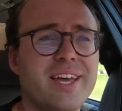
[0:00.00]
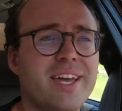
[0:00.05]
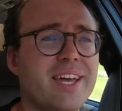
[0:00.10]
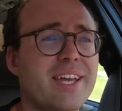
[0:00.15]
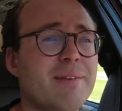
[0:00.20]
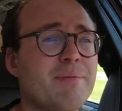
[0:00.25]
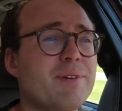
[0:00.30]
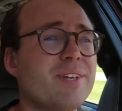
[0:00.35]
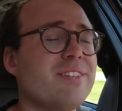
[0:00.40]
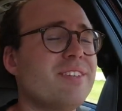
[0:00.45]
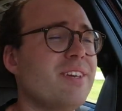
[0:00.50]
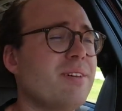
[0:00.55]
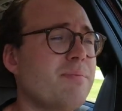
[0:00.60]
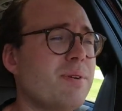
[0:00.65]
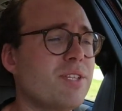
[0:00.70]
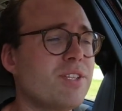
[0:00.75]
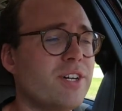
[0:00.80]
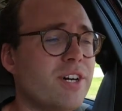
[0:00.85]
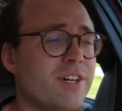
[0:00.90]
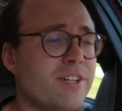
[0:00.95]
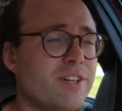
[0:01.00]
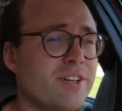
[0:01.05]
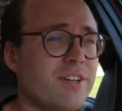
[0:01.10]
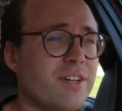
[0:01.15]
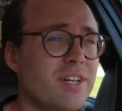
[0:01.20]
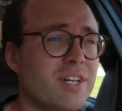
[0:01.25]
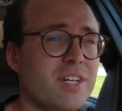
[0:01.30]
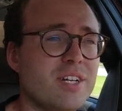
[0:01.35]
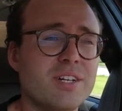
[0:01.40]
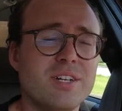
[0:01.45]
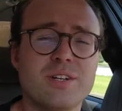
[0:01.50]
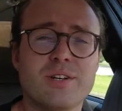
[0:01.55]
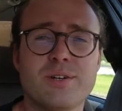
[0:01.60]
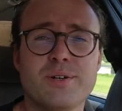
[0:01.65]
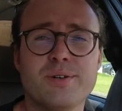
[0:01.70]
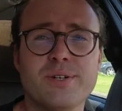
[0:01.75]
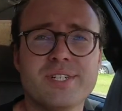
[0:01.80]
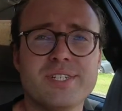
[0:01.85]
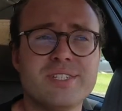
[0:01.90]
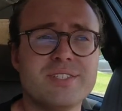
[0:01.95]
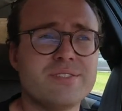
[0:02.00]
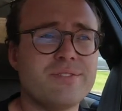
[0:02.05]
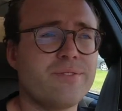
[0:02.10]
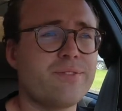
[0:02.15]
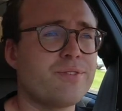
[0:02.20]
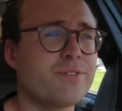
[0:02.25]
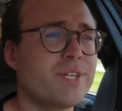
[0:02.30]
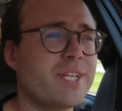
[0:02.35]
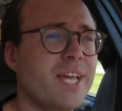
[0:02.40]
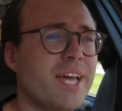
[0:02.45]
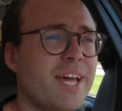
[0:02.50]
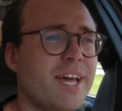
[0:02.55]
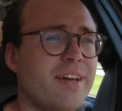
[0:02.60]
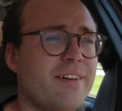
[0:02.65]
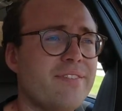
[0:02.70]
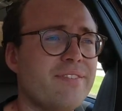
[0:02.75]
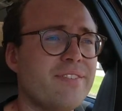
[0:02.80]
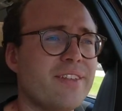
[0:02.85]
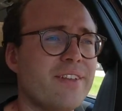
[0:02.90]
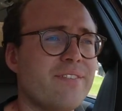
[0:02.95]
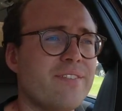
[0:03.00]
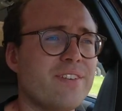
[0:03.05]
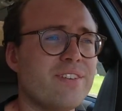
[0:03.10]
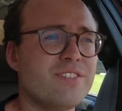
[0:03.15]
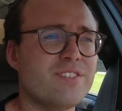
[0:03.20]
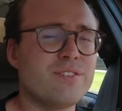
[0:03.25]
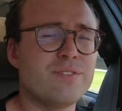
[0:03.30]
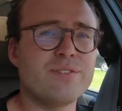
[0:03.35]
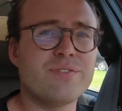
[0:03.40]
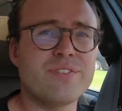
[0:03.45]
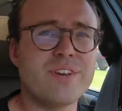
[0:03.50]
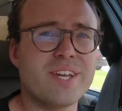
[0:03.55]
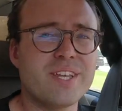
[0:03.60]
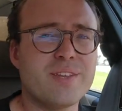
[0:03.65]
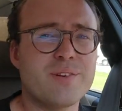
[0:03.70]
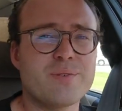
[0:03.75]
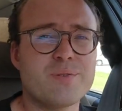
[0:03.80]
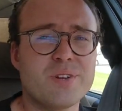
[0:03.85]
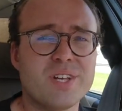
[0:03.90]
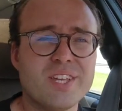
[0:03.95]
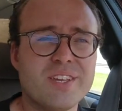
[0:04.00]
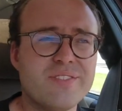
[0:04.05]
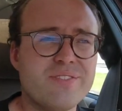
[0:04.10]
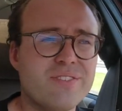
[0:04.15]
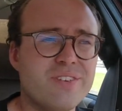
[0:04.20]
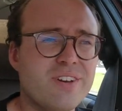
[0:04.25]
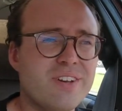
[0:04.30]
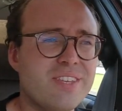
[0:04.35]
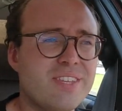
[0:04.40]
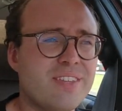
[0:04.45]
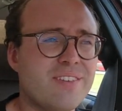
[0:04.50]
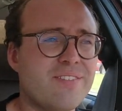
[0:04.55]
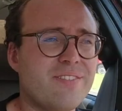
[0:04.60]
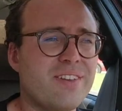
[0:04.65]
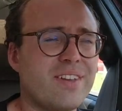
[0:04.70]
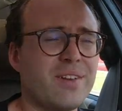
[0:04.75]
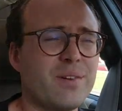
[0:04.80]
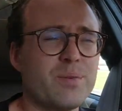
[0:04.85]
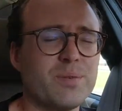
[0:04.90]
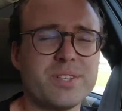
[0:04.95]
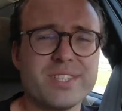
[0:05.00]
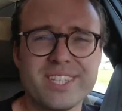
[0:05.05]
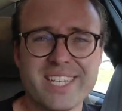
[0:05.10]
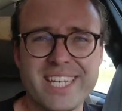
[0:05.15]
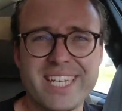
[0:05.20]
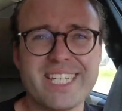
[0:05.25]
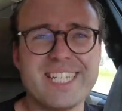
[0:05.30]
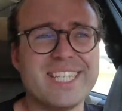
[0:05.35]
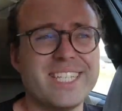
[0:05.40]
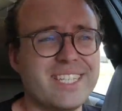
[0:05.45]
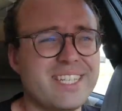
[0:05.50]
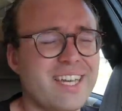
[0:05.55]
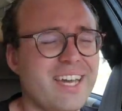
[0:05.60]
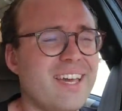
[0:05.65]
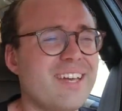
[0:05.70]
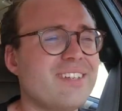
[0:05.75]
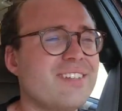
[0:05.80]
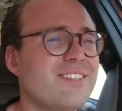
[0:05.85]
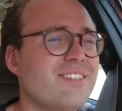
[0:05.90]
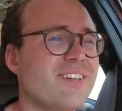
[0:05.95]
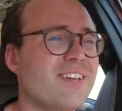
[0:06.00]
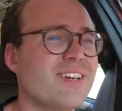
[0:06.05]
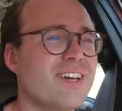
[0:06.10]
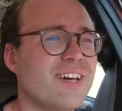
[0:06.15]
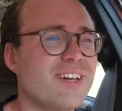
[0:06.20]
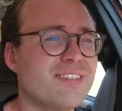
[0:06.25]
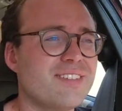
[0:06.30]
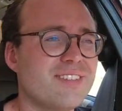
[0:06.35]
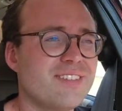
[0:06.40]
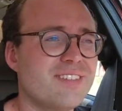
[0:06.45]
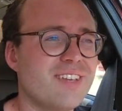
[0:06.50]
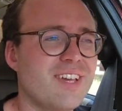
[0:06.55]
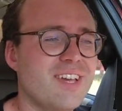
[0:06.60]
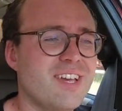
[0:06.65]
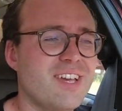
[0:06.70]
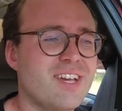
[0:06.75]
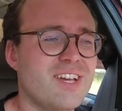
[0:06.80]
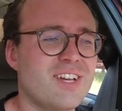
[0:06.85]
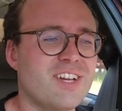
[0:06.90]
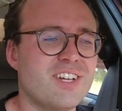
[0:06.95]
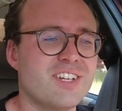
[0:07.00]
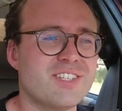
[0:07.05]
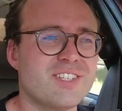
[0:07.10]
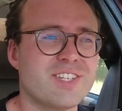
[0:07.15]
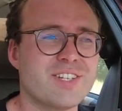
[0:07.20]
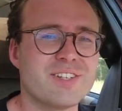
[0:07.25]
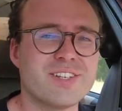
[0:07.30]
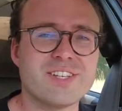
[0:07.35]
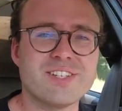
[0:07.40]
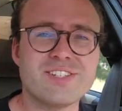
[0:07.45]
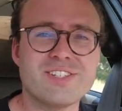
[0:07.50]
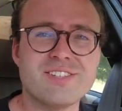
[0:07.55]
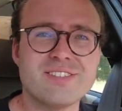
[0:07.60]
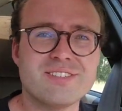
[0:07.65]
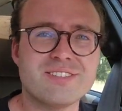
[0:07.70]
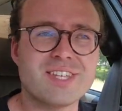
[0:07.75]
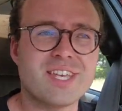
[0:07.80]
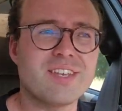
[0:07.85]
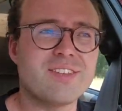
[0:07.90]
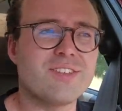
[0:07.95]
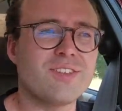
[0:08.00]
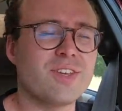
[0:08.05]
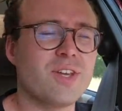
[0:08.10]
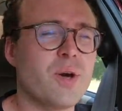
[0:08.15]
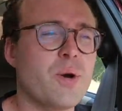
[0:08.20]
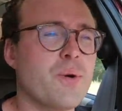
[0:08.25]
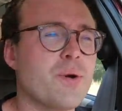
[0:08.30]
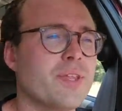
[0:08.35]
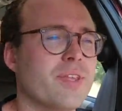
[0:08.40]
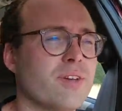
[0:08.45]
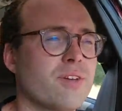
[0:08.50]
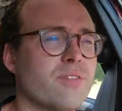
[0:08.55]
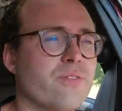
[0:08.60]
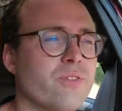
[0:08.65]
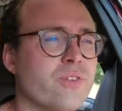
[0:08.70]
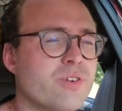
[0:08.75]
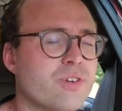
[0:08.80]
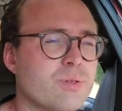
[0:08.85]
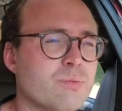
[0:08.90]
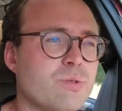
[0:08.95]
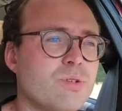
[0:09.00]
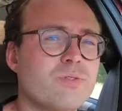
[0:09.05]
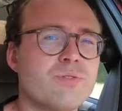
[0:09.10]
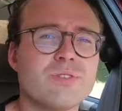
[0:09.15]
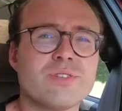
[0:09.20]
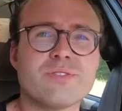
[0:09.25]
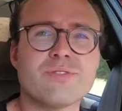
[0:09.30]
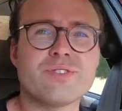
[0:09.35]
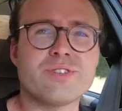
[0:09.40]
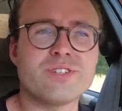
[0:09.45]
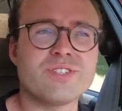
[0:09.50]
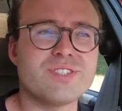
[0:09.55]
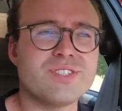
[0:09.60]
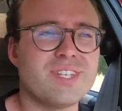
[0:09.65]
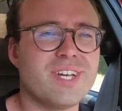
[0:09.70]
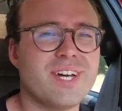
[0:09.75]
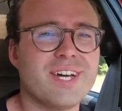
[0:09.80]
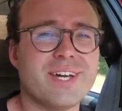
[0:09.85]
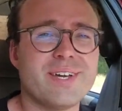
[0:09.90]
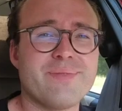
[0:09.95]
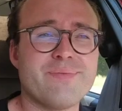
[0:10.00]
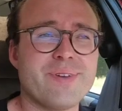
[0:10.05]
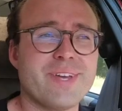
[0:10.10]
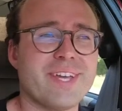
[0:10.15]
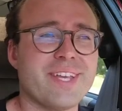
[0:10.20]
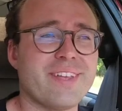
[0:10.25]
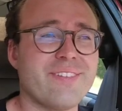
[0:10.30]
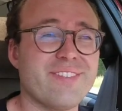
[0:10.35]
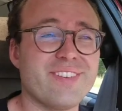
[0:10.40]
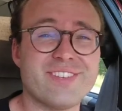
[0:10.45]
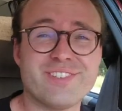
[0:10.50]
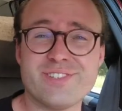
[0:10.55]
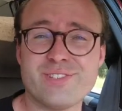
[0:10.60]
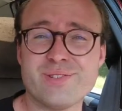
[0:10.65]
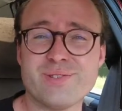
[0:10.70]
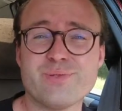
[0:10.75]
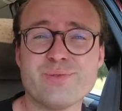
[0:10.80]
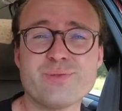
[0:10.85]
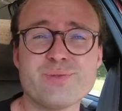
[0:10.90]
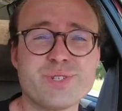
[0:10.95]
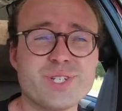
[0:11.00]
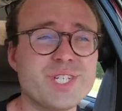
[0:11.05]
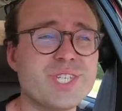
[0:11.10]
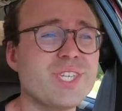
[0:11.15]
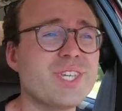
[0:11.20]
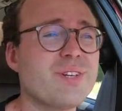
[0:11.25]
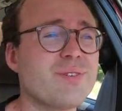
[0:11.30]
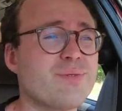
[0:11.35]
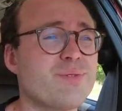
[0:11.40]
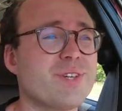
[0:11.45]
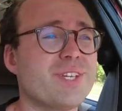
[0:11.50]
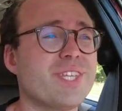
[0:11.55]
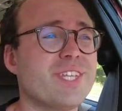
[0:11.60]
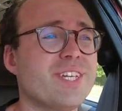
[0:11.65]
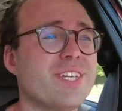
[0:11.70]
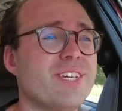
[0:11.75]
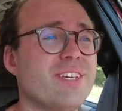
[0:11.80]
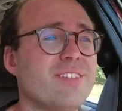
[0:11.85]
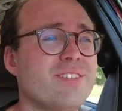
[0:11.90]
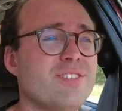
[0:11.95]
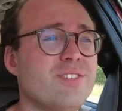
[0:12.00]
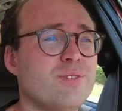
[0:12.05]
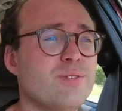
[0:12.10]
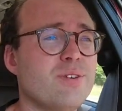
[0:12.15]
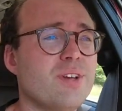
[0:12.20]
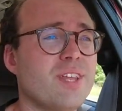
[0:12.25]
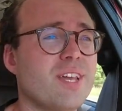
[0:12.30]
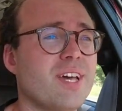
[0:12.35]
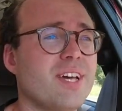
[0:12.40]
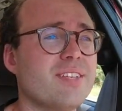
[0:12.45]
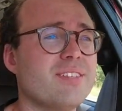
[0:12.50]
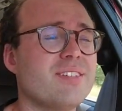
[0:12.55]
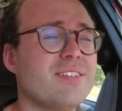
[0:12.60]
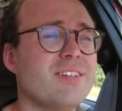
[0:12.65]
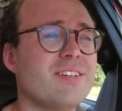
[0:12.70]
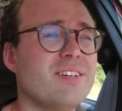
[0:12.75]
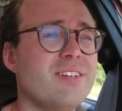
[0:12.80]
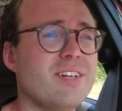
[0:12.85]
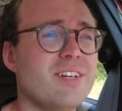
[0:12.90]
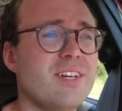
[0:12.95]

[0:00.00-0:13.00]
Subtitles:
And I'm going to take my daughter, who is 3.5, and I think she'll find it really fun. I think we'll take the XJS so that she'll get to go in a convertible for the first time, and I think she'll really enjoy that.